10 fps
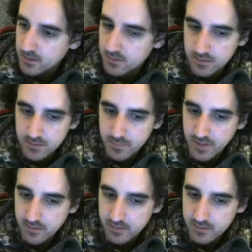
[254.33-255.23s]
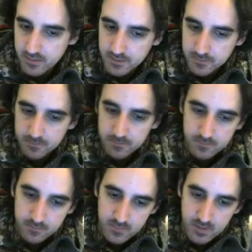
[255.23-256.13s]
transparency.
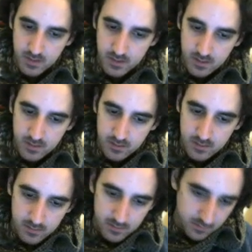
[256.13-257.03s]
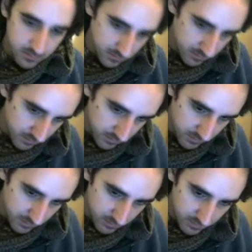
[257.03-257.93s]

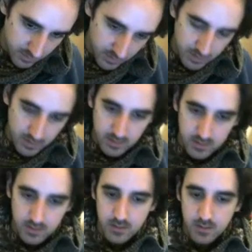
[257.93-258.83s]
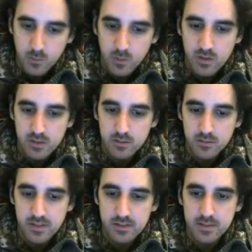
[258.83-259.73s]
So we're gonna need to
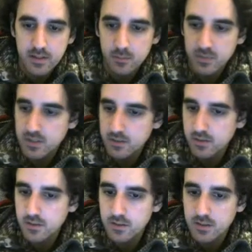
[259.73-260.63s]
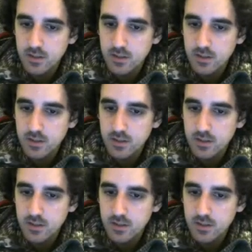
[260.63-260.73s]
create a second material.